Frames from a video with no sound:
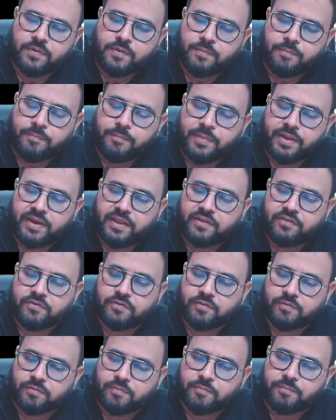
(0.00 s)
Many
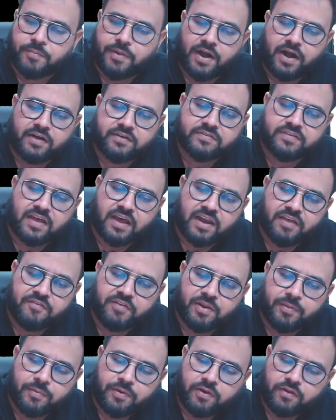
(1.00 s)
brands are
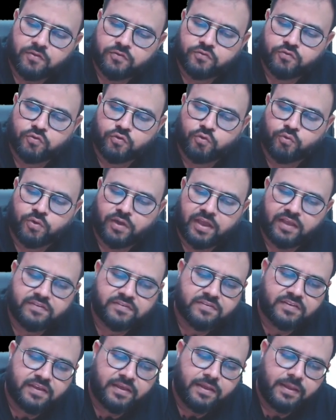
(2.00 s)
available. So you can
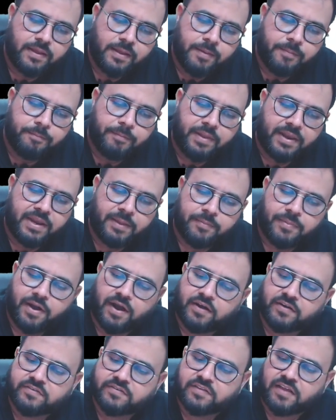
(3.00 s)
say many
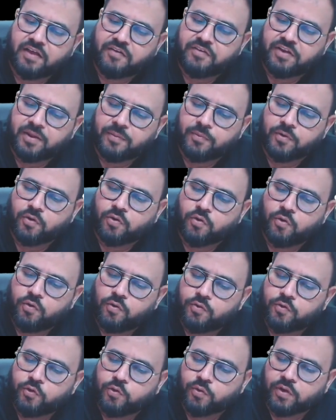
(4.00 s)
brands available
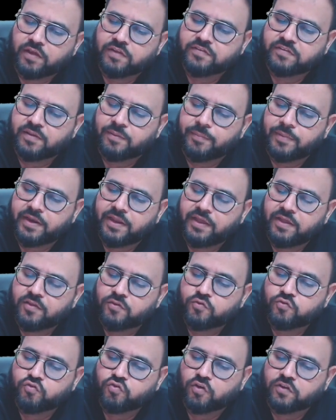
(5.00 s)
you can say many
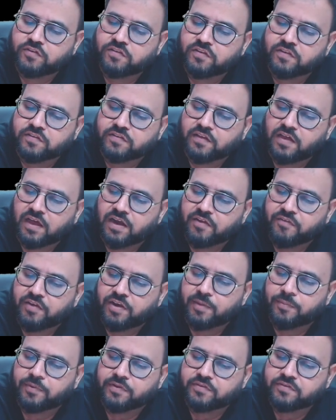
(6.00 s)
choices are
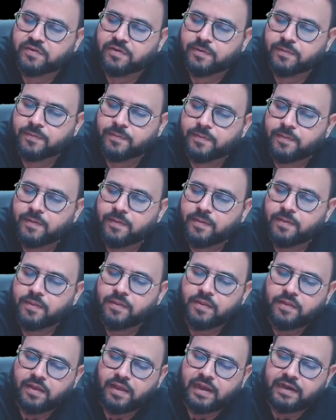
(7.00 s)
available.
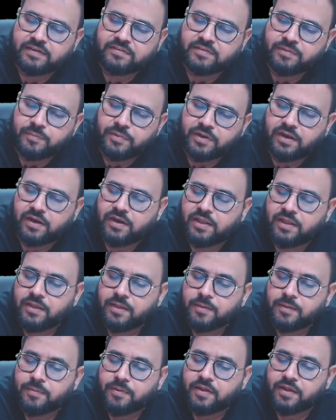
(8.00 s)
And similarly,
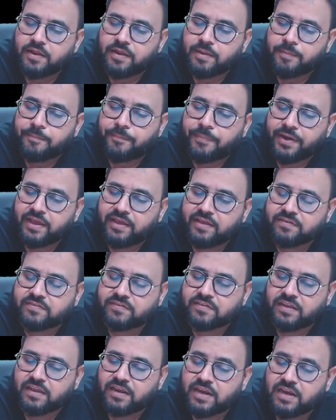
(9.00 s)
price
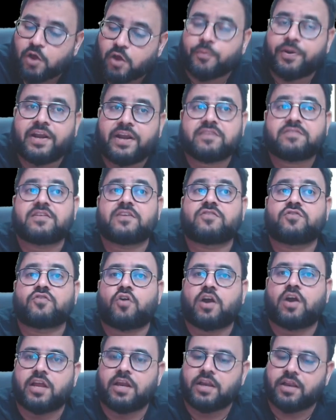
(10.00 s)
nowadays is
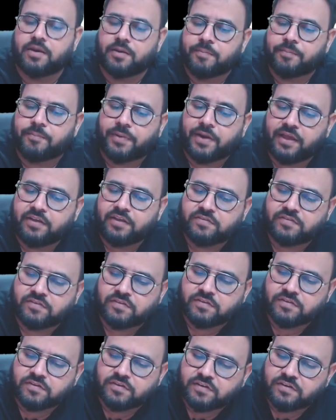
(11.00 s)
not hidden. Price
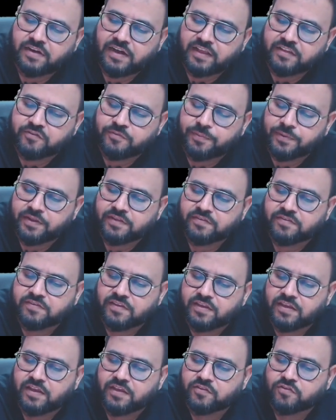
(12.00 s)
transparency
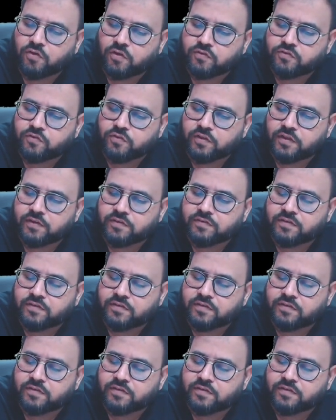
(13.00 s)
is also there.